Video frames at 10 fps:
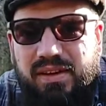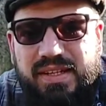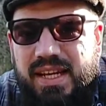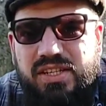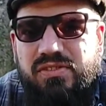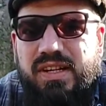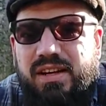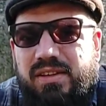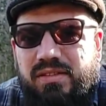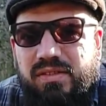nature and
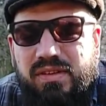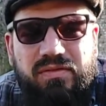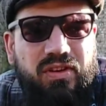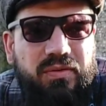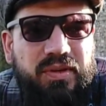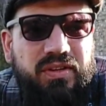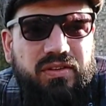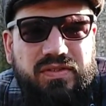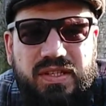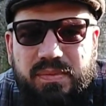out in the environment, and
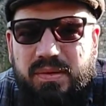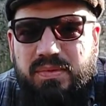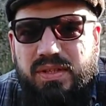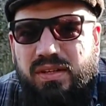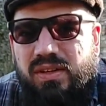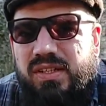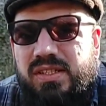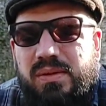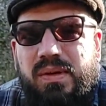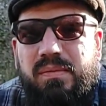obviously people don't like
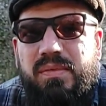to